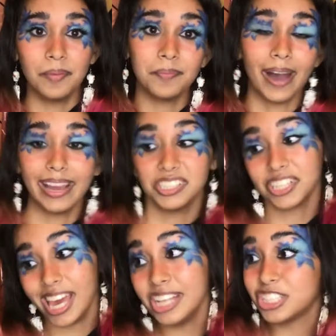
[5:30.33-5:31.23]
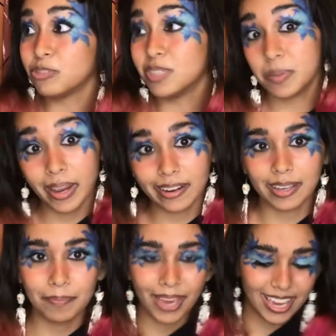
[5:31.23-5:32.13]
my education was
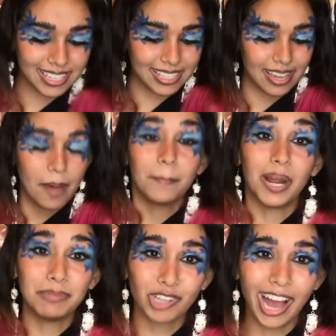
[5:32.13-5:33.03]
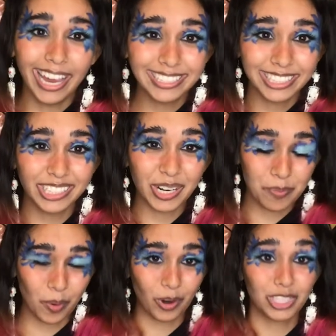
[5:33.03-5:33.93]
American based, but I'm trying to learn
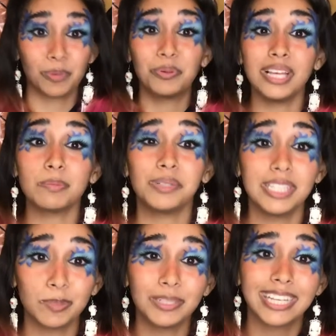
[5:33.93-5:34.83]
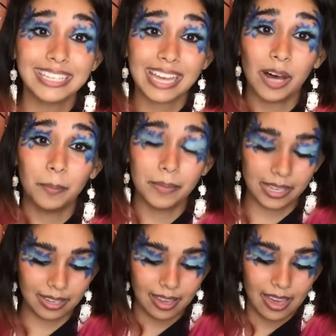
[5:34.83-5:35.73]
more. So please, please, please help
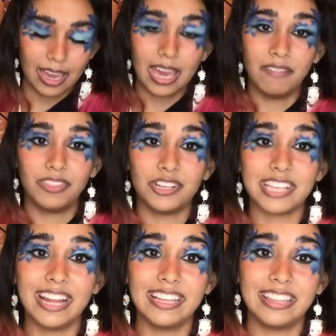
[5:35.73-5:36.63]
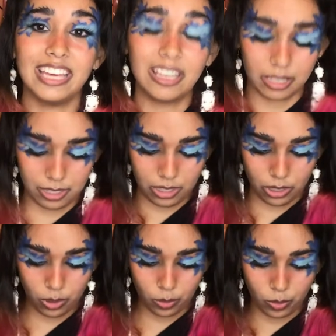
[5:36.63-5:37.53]
me if there's anything
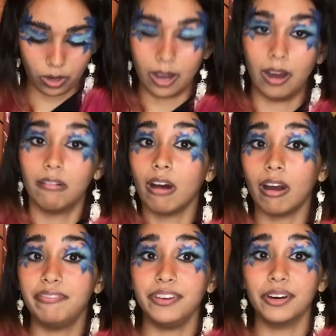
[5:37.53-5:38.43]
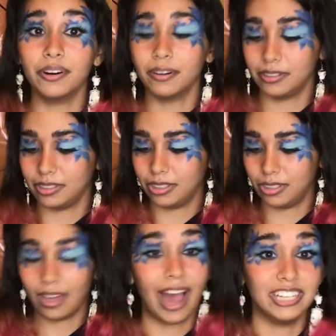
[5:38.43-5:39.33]
you feel
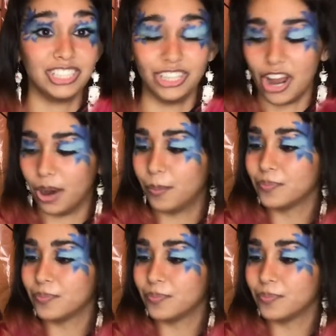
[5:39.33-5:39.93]
I should know.